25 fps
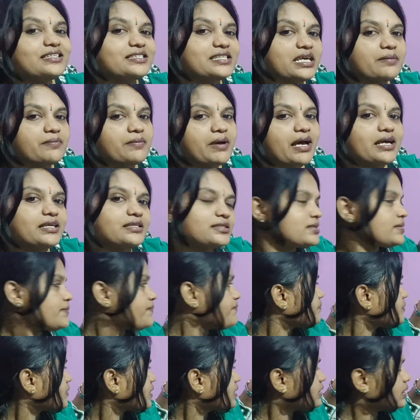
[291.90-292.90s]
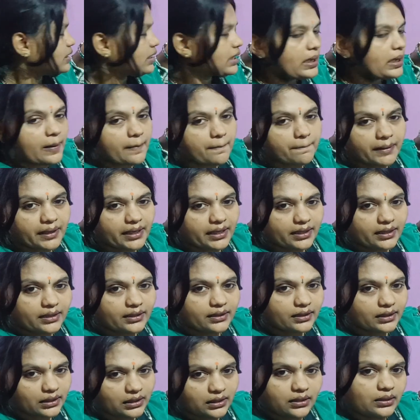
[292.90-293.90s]
same as the
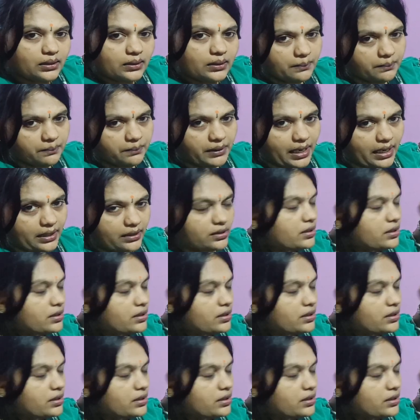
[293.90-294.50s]
parental plant.